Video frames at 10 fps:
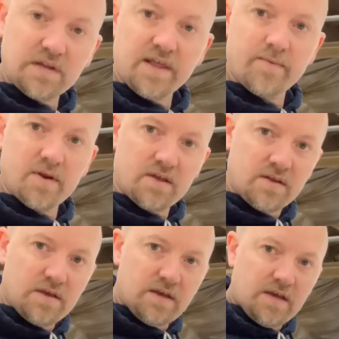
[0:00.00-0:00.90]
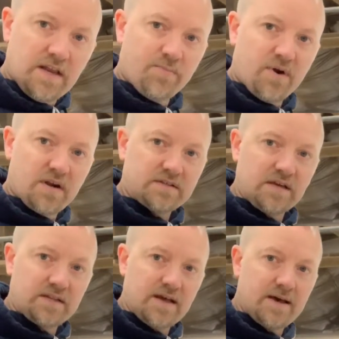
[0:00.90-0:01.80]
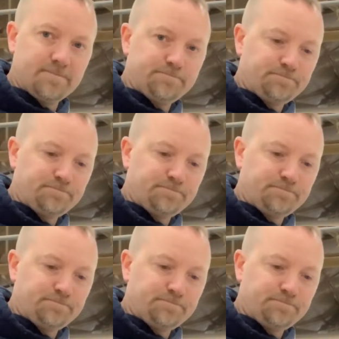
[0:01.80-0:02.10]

laminate, any products like that.